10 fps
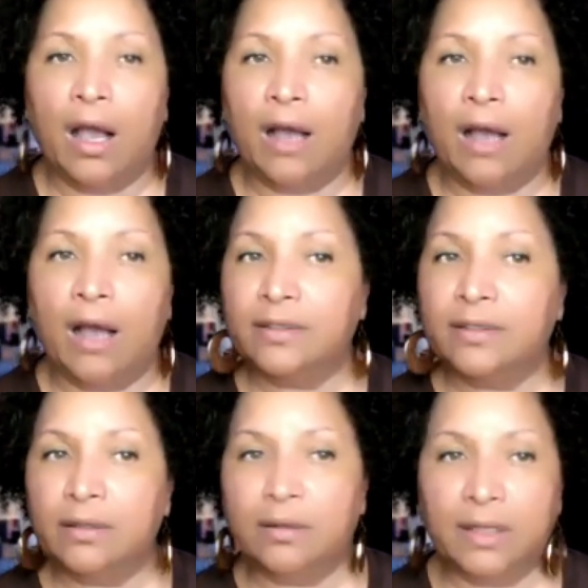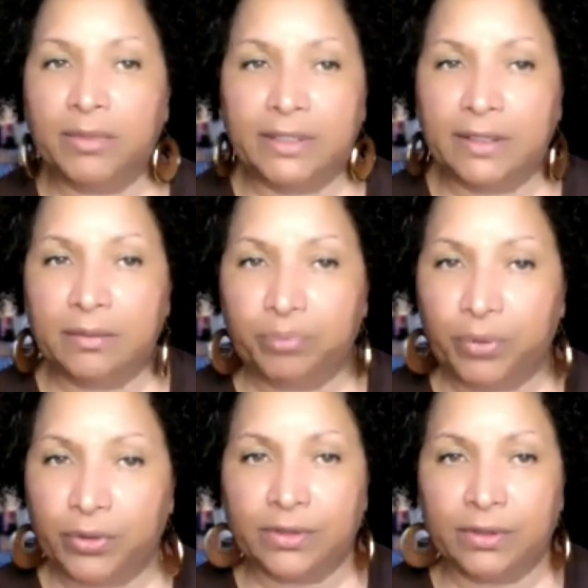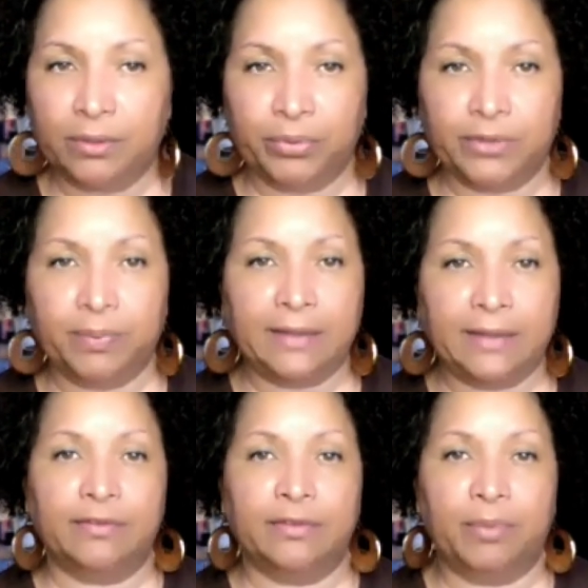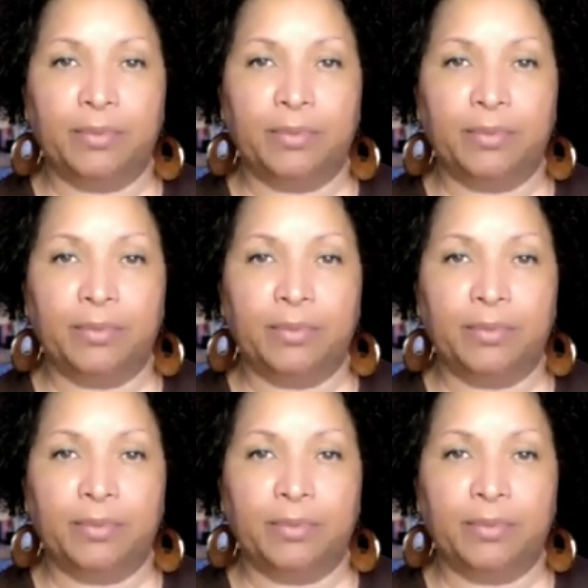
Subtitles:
are still limited personal perspectives.